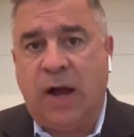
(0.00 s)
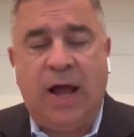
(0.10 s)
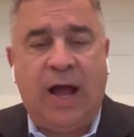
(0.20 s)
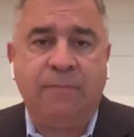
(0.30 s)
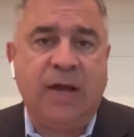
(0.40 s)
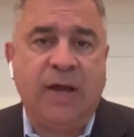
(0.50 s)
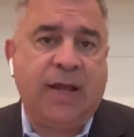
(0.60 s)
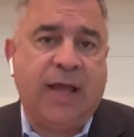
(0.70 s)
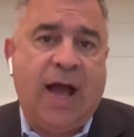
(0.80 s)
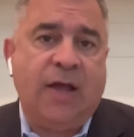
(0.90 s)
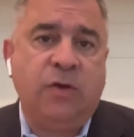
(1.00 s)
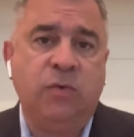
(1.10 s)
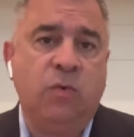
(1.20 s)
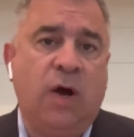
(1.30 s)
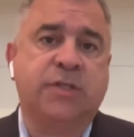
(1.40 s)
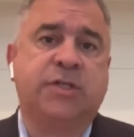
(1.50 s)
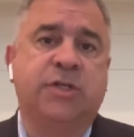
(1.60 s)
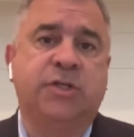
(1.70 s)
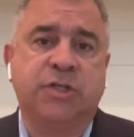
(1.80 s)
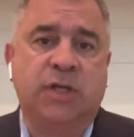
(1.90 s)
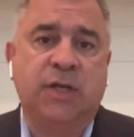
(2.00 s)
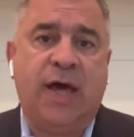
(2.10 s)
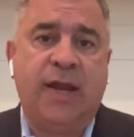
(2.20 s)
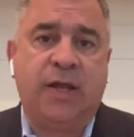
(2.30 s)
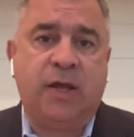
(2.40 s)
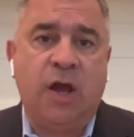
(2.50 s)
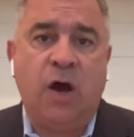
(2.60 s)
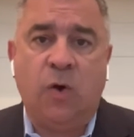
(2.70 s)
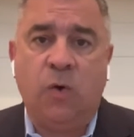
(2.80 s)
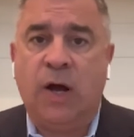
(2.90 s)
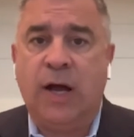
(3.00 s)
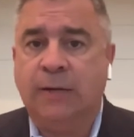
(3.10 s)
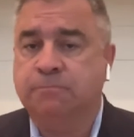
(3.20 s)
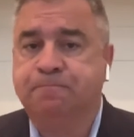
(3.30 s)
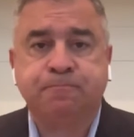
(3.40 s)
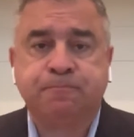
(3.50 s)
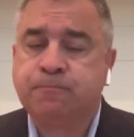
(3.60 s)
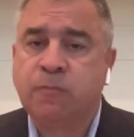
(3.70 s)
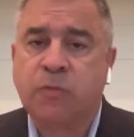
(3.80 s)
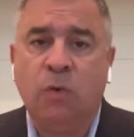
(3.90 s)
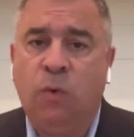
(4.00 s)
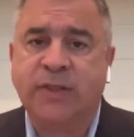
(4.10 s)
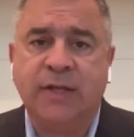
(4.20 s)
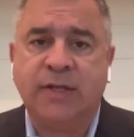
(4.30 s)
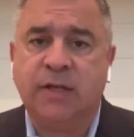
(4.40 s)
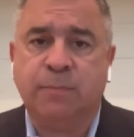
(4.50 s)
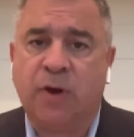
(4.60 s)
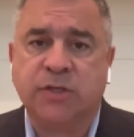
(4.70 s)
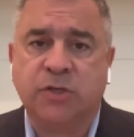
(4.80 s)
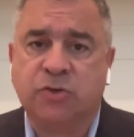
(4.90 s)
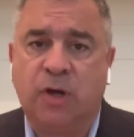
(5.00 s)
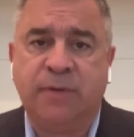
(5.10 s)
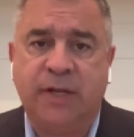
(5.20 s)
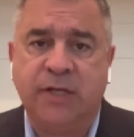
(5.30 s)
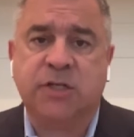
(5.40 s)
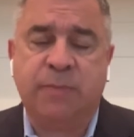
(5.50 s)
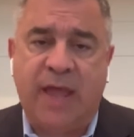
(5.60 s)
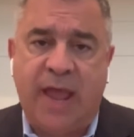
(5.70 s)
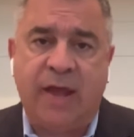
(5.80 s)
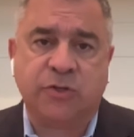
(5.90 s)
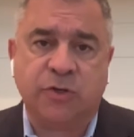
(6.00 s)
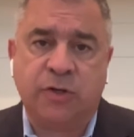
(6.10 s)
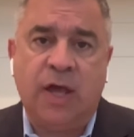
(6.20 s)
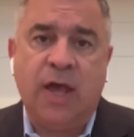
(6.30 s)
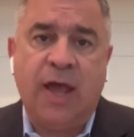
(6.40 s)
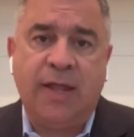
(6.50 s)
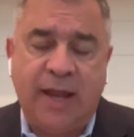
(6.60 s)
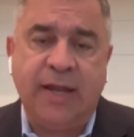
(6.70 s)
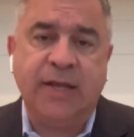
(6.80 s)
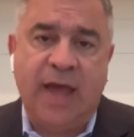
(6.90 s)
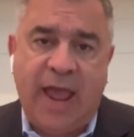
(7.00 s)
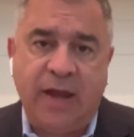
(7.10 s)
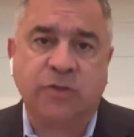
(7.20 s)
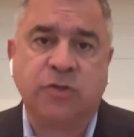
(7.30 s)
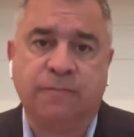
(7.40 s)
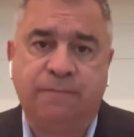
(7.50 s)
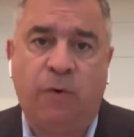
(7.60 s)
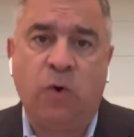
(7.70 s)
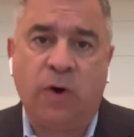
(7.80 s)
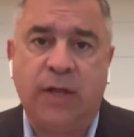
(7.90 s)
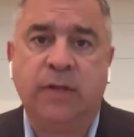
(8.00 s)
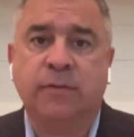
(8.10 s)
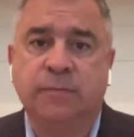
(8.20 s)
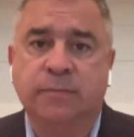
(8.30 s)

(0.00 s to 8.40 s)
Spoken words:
I'm not a guy who wants to just let it go. What they did to President Trump needs to be answered, and they need to answer for it.